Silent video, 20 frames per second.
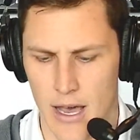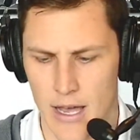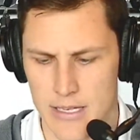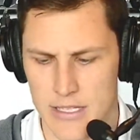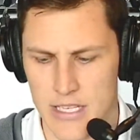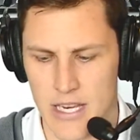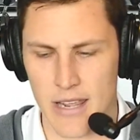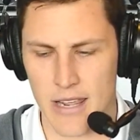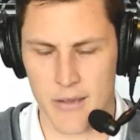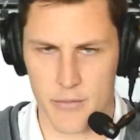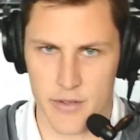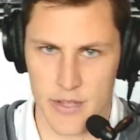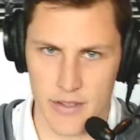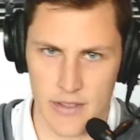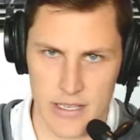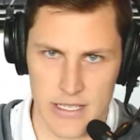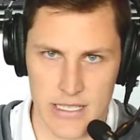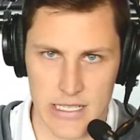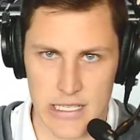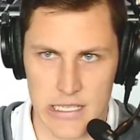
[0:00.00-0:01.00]
teams in the
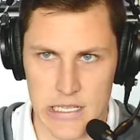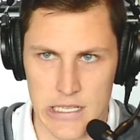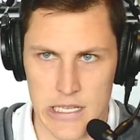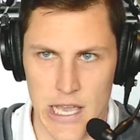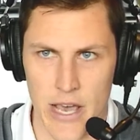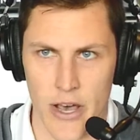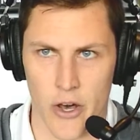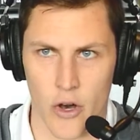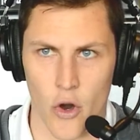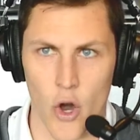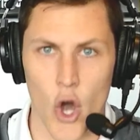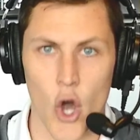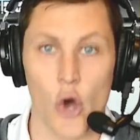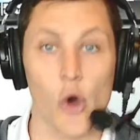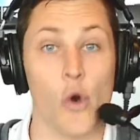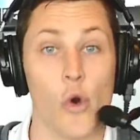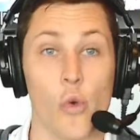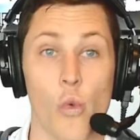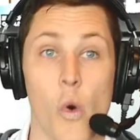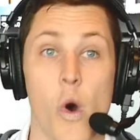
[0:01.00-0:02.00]
DEL who
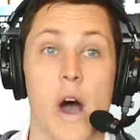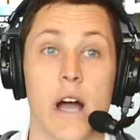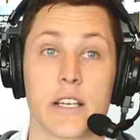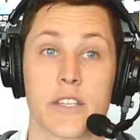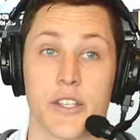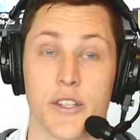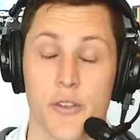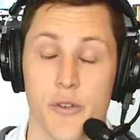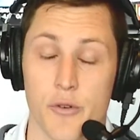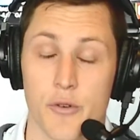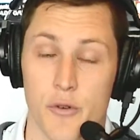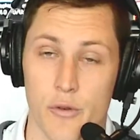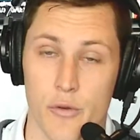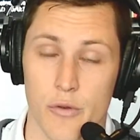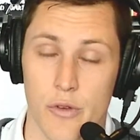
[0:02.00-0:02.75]
want to